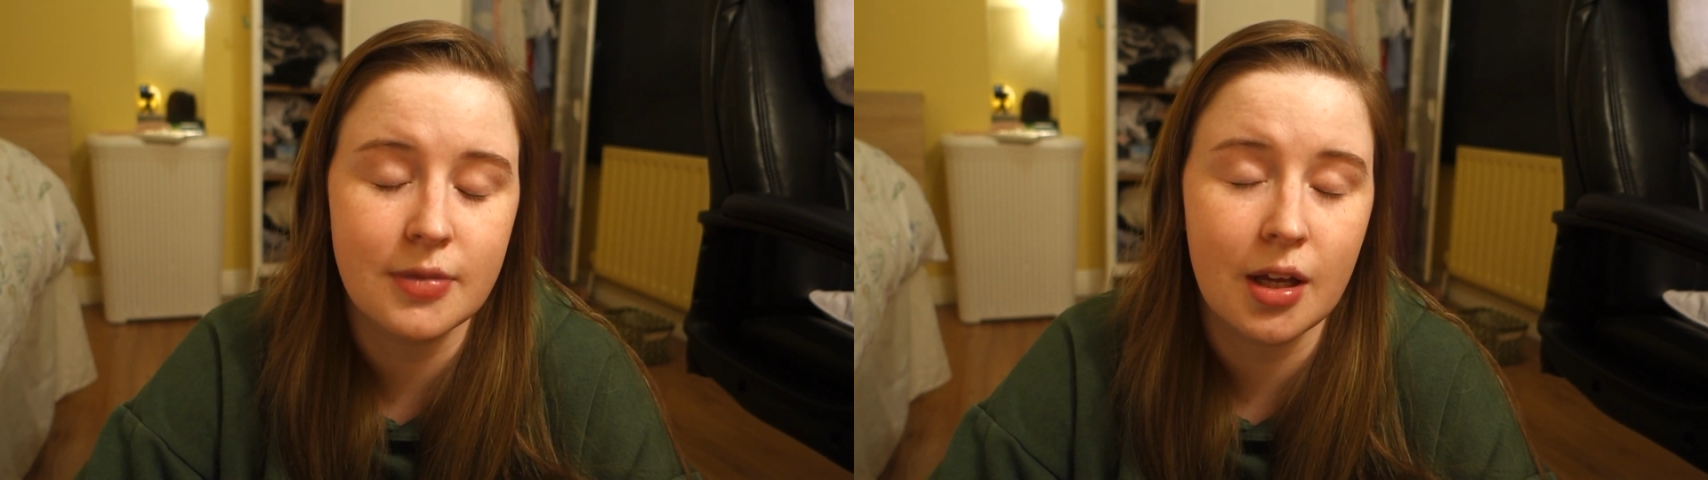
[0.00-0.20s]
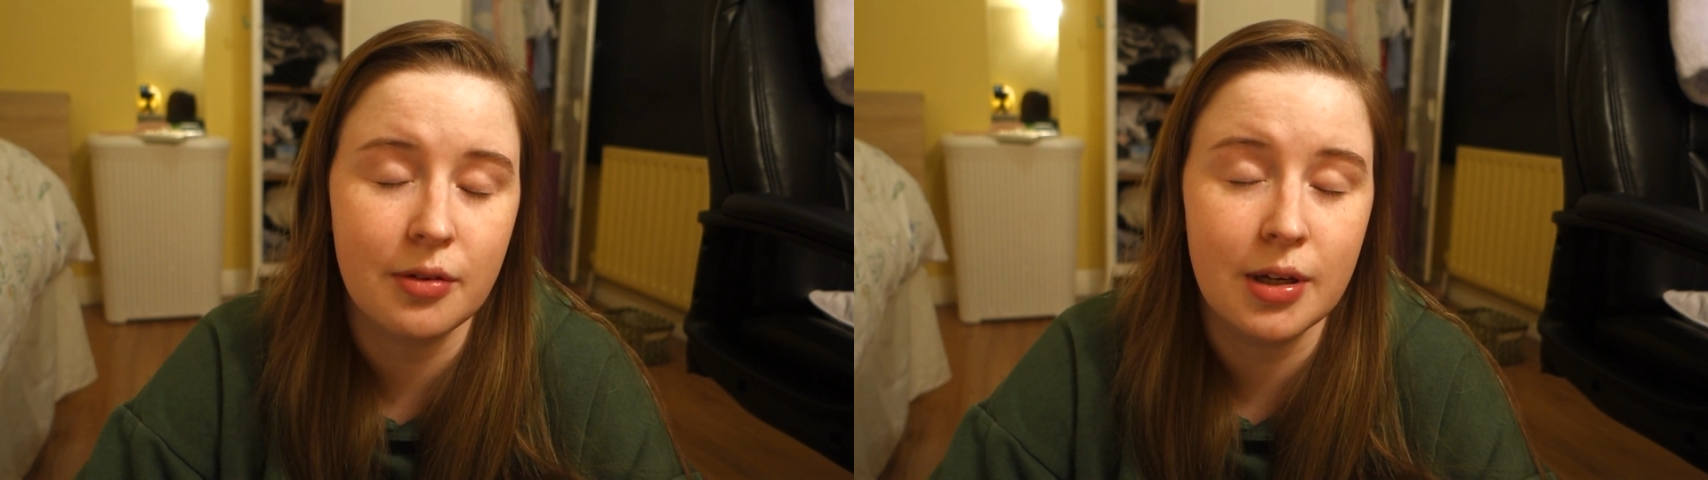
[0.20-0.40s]

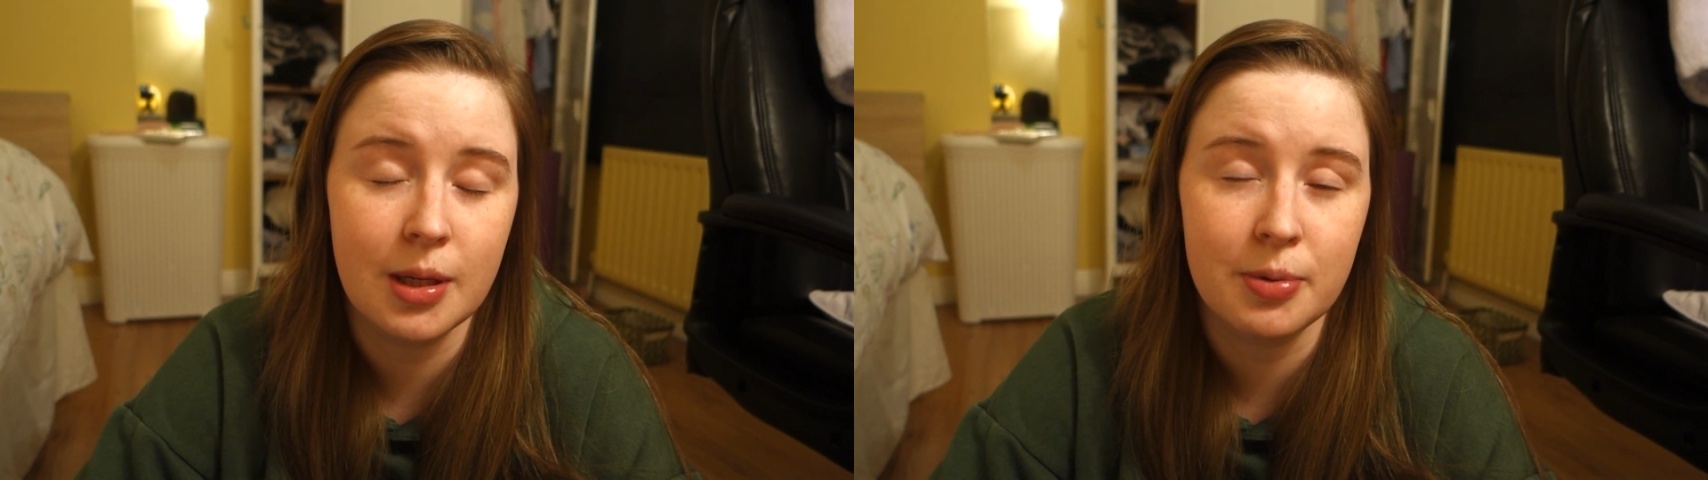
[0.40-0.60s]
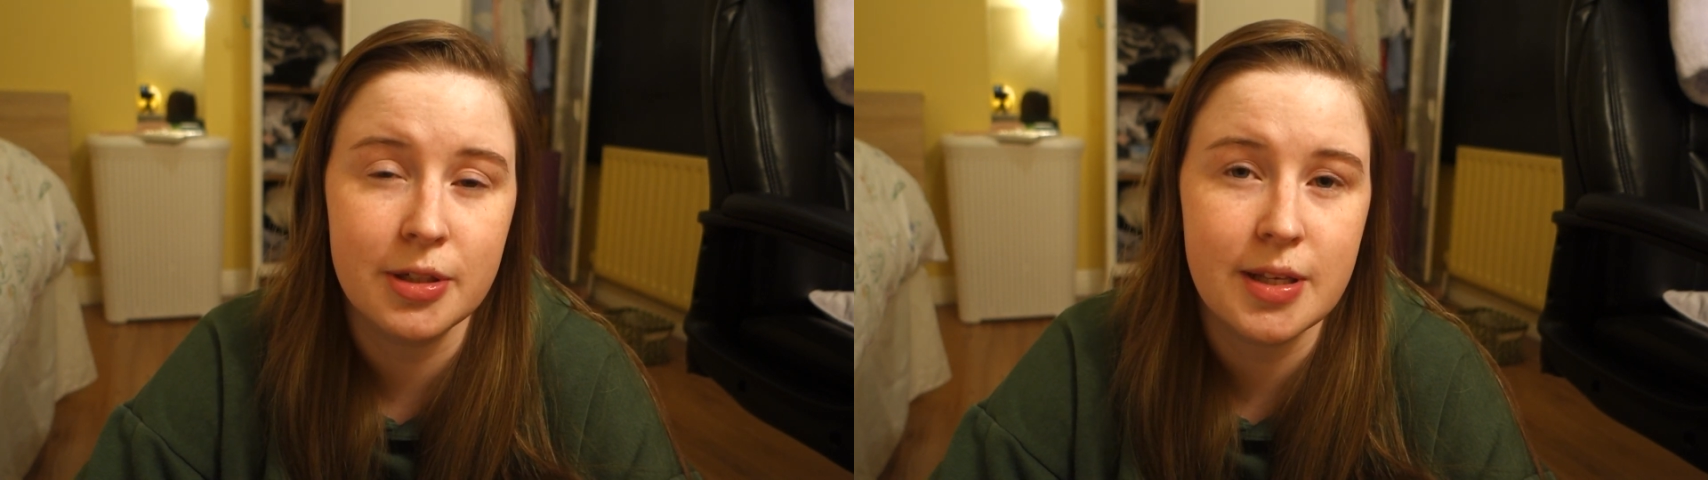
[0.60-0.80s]
I really
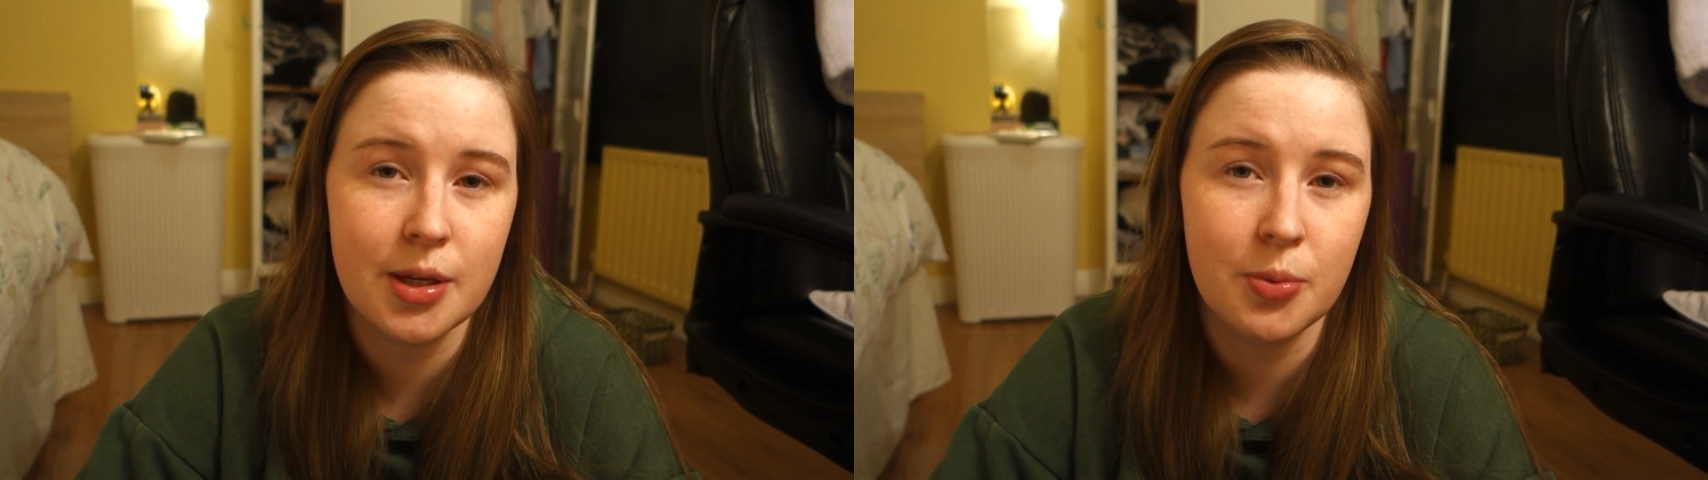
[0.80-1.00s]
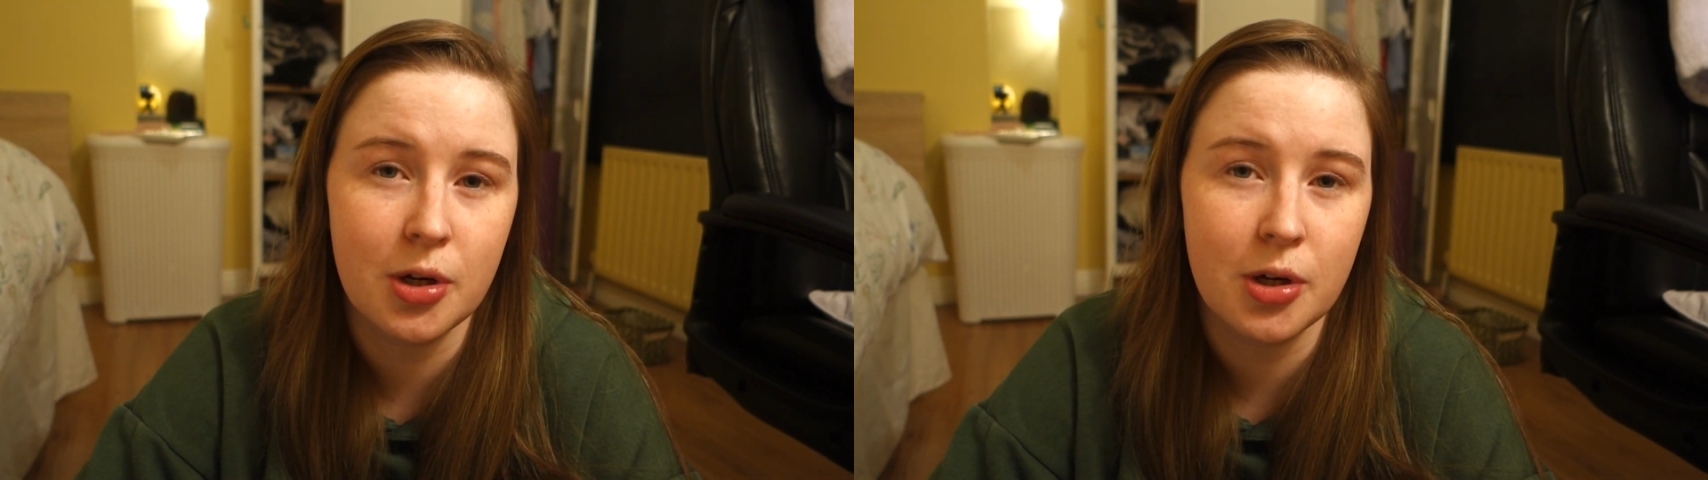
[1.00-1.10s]
appreciate you